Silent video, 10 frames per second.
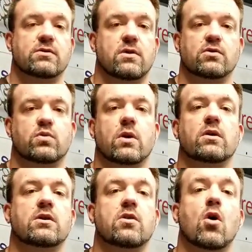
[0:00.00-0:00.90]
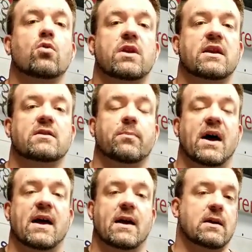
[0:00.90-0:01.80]
there's really no need to
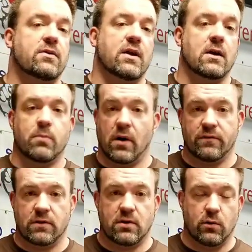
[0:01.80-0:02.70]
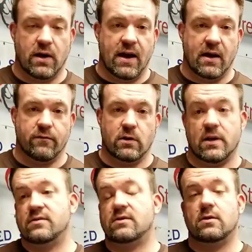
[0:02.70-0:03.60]
buy anything above the 2.5
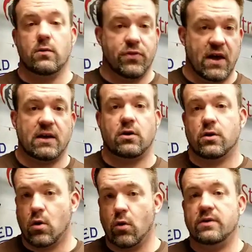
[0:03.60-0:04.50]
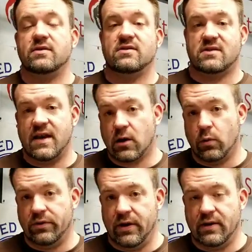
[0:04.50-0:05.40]
unless you think you're going to stick
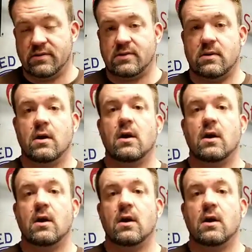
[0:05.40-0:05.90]
with this